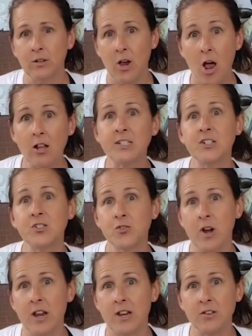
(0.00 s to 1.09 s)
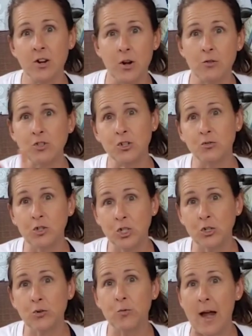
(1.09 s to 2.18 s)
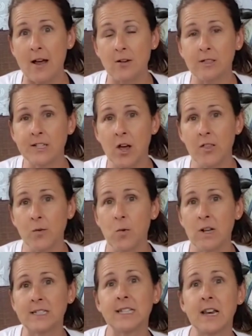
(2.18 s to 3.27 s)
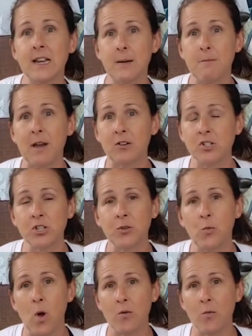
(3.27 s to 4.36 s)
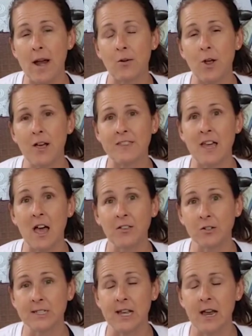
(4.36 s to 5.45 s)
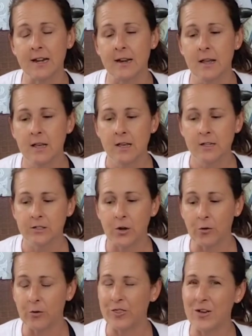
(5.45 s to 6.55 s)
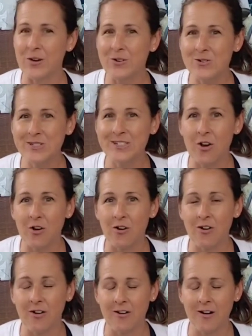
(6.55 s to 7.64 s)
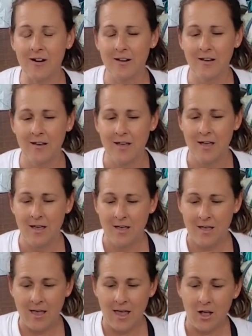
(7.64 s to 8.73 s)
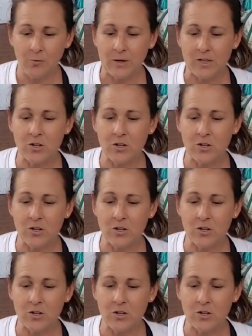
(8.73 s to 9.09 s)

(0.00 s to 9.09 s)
concentrate, do 2 rounds on the one side compared to the 1 round on the other side. So those are helping